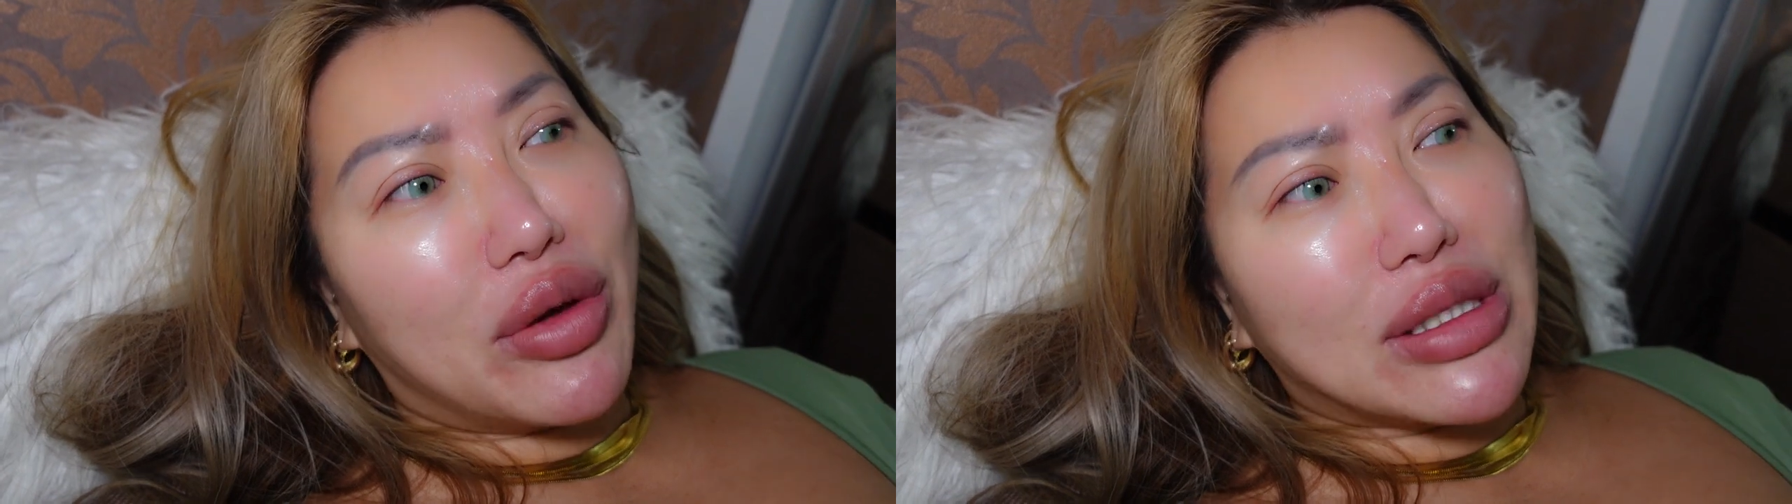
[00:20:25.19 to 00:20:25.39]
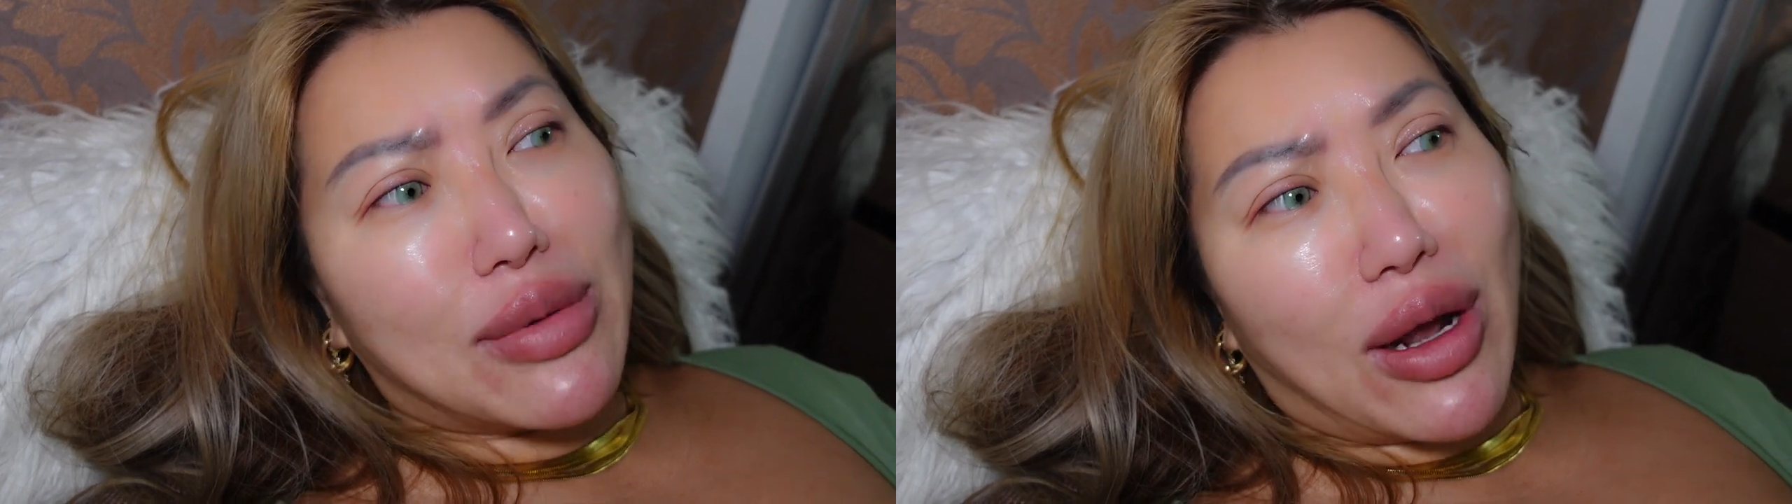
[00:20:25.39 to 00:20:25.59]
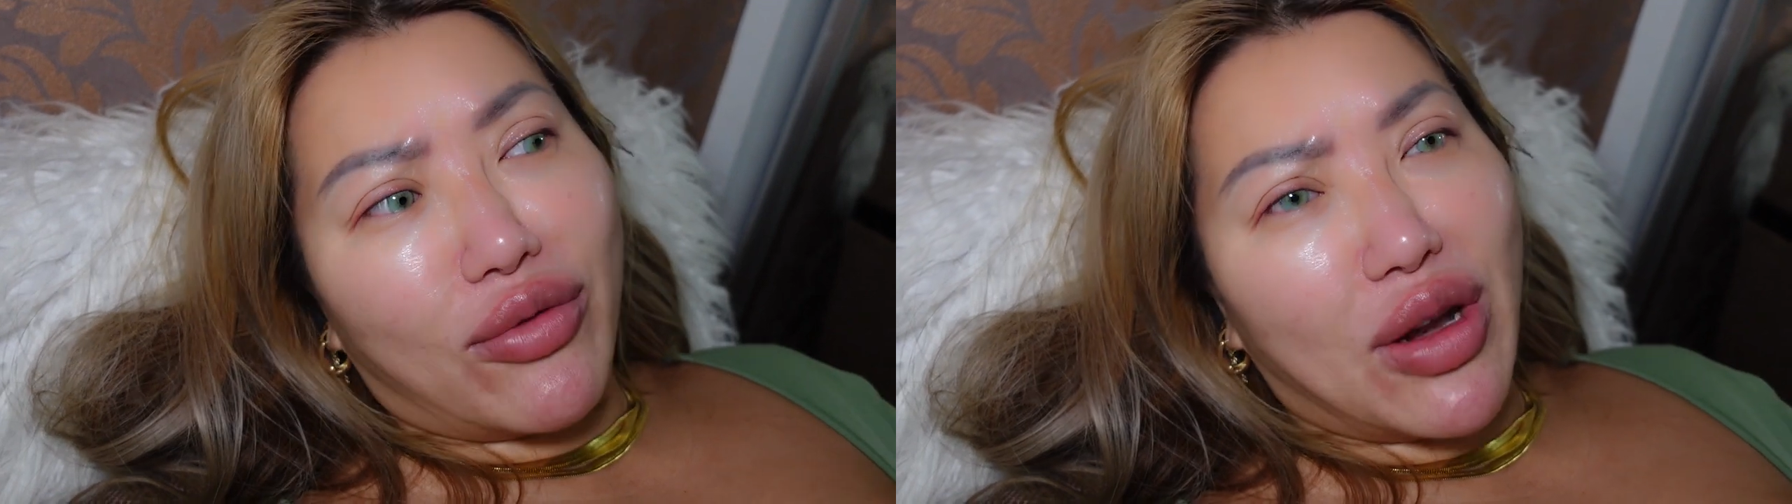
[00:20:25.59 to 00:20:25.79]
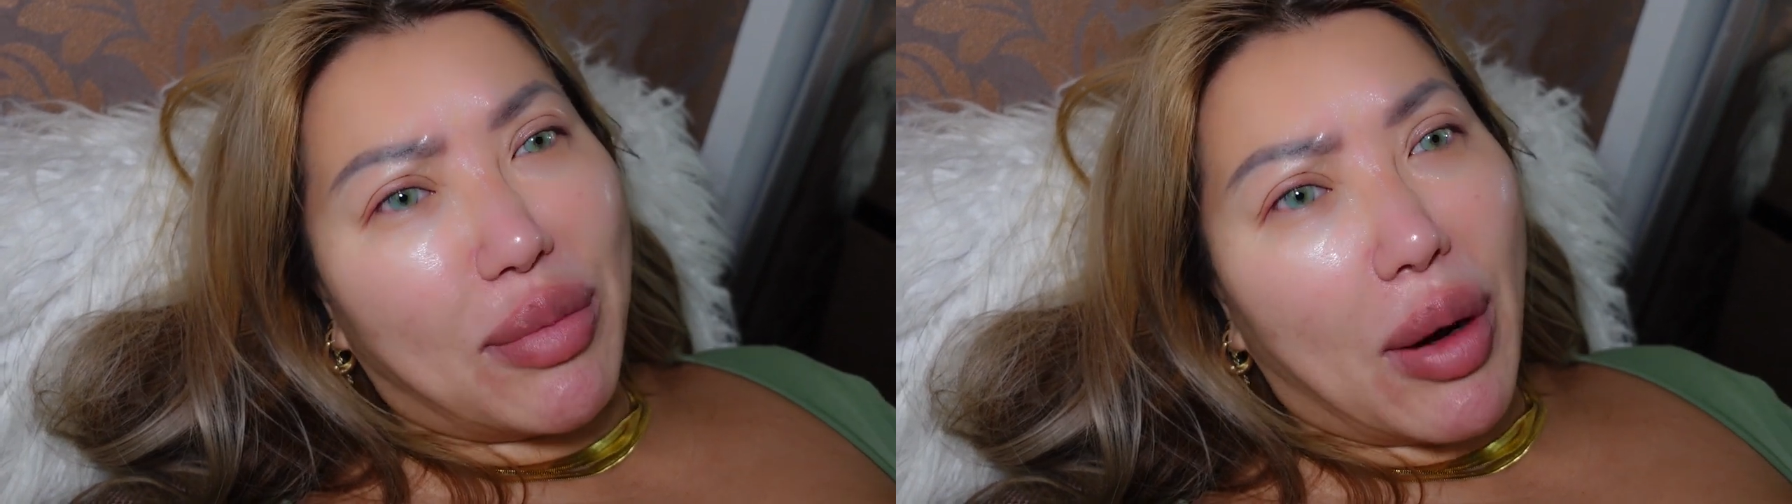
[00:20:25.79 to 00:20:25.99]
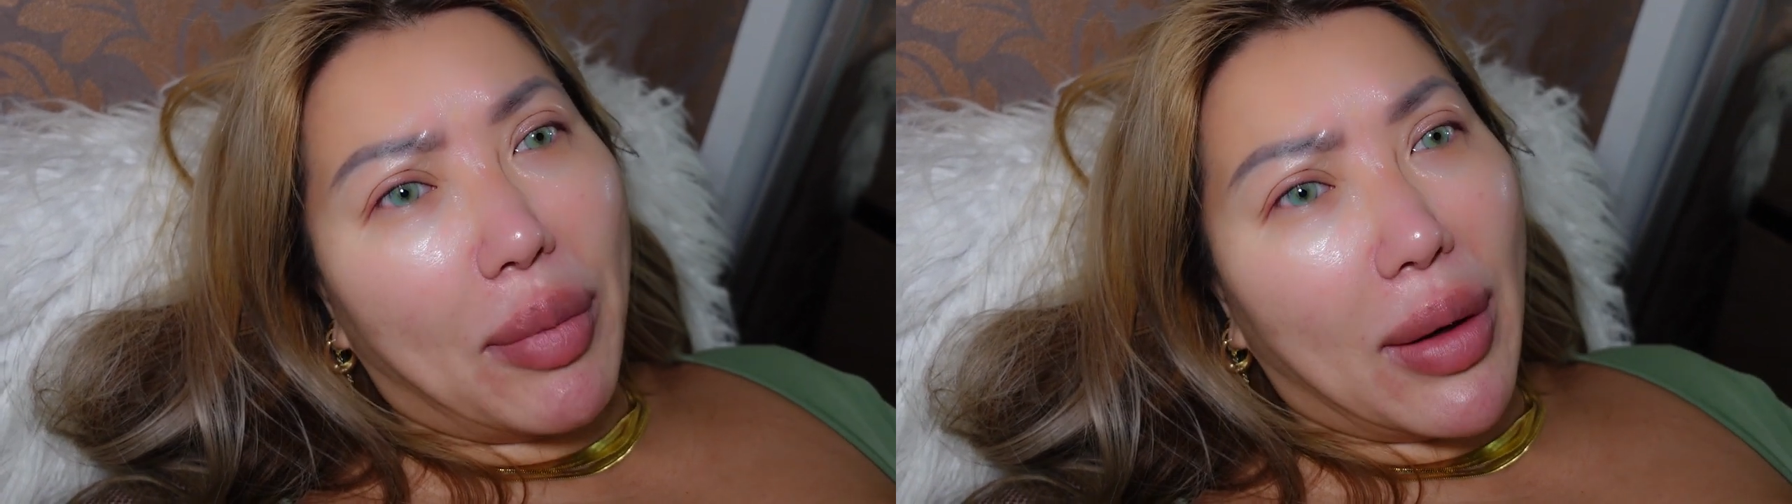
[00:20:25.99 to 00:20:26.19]
it's like really
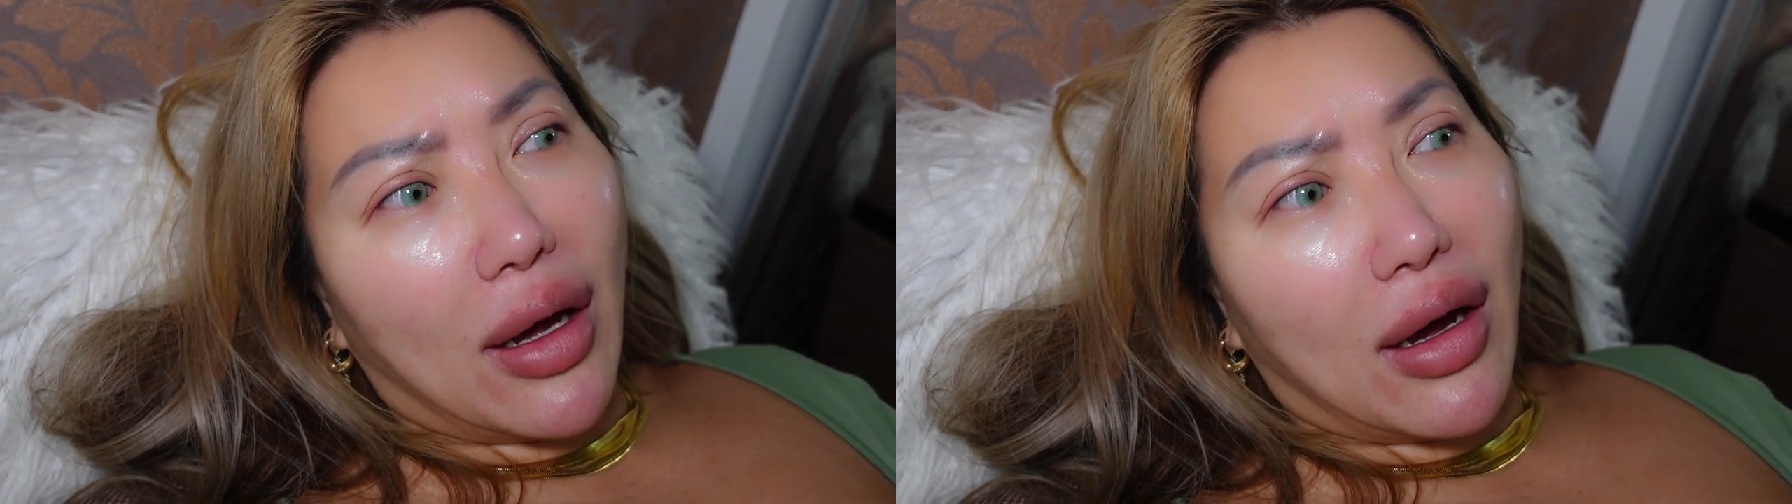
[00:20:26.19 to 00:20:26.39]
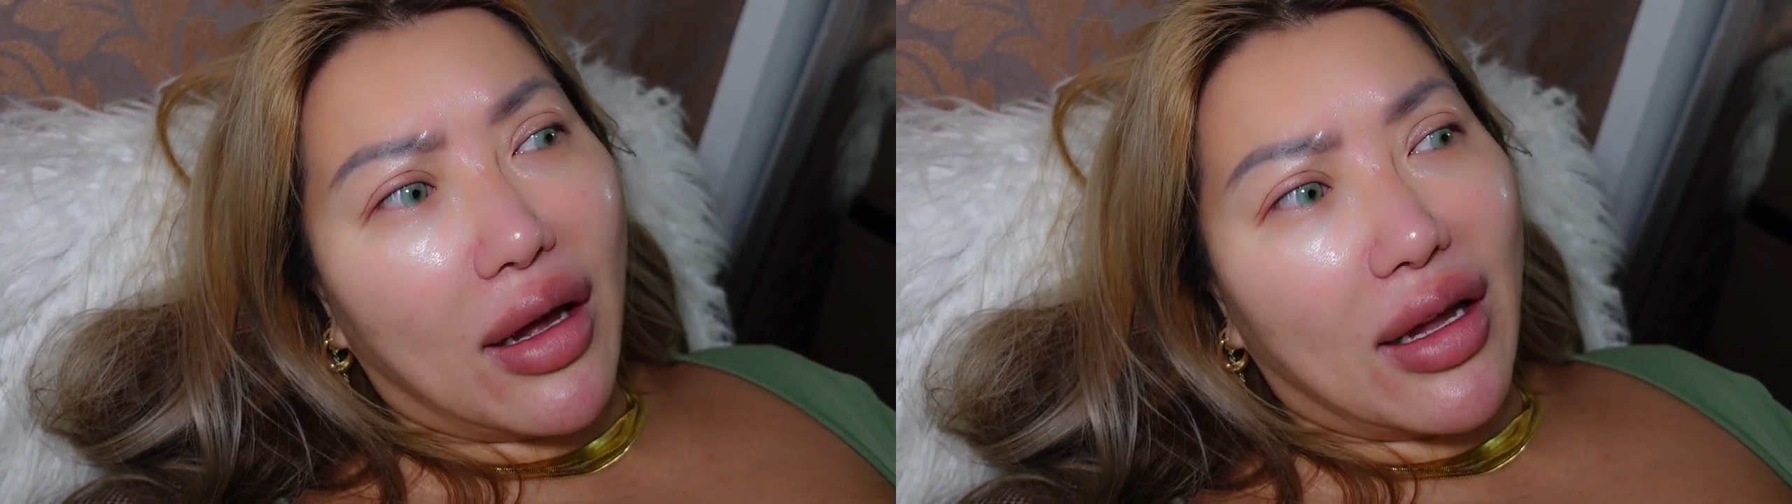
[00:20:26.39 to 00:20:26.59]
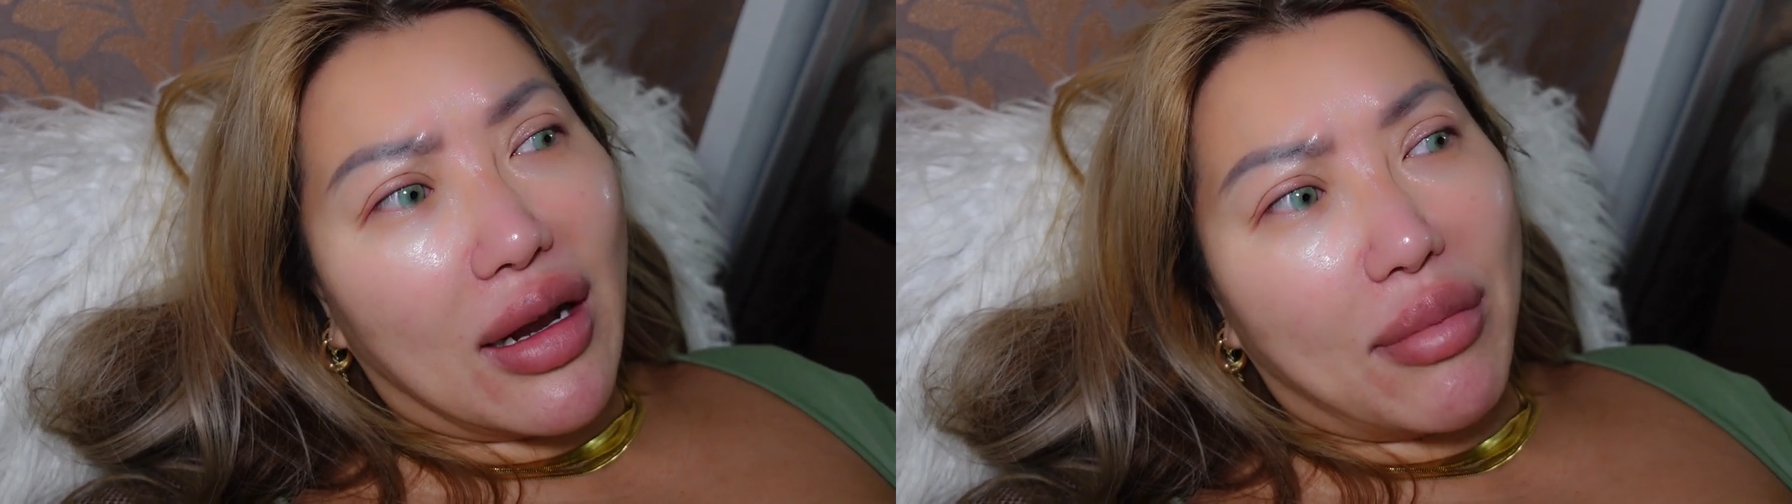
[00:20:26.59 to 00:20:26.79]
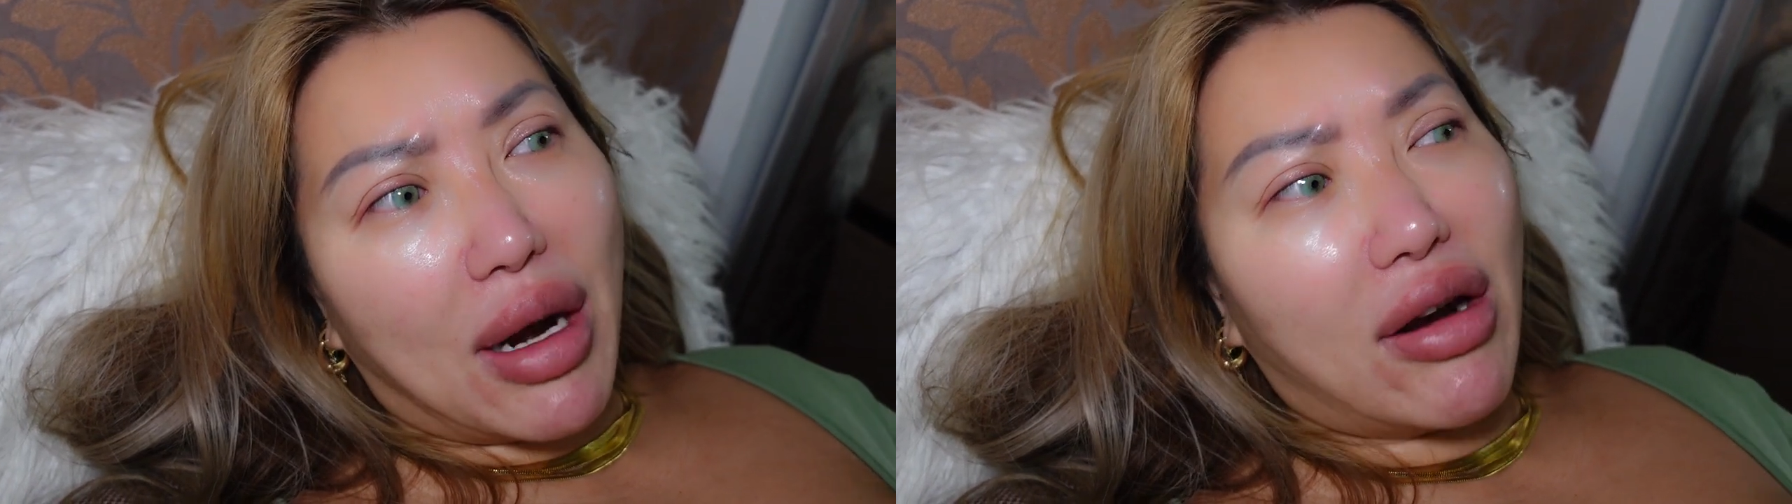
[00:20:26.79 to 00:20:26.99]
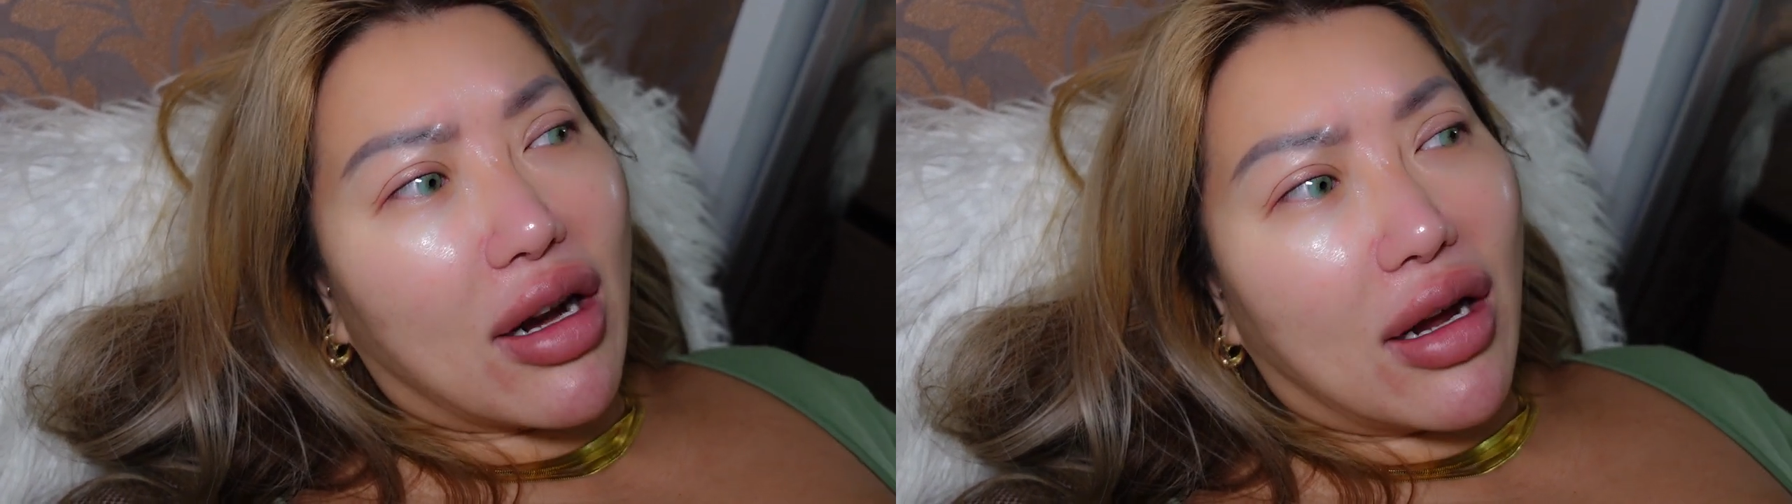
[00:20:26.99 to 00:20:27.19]
popular in
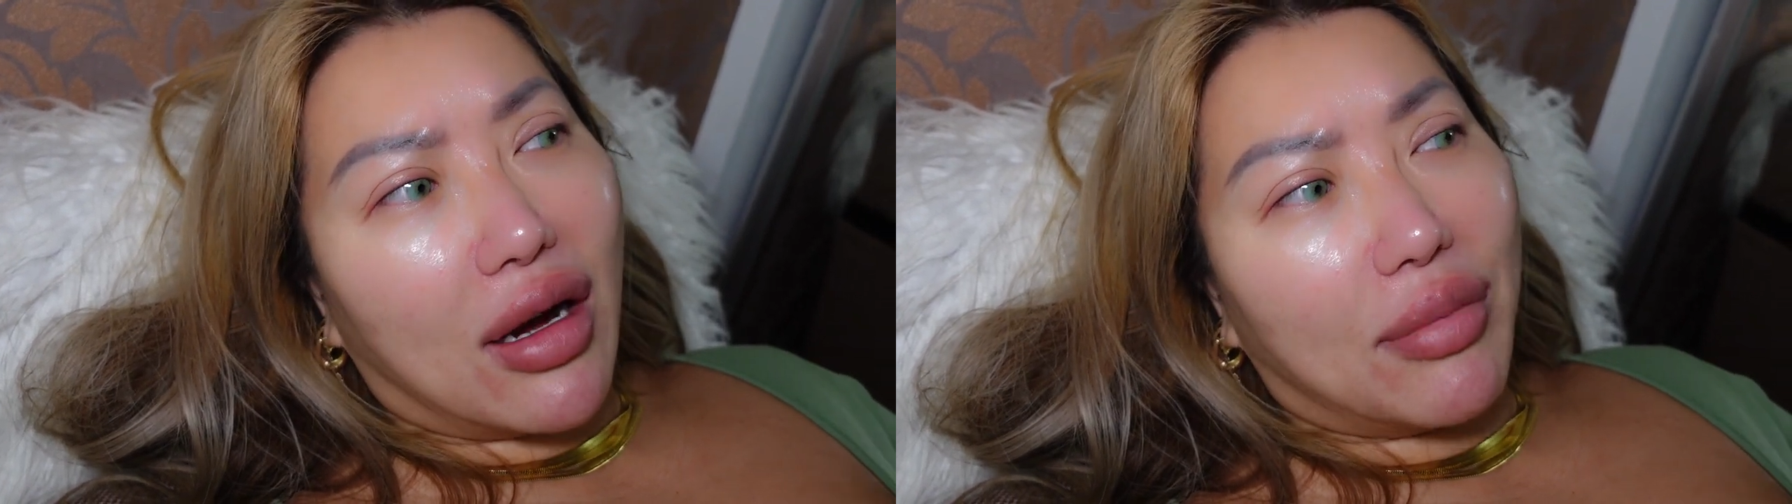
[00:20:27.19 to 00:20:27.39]
America,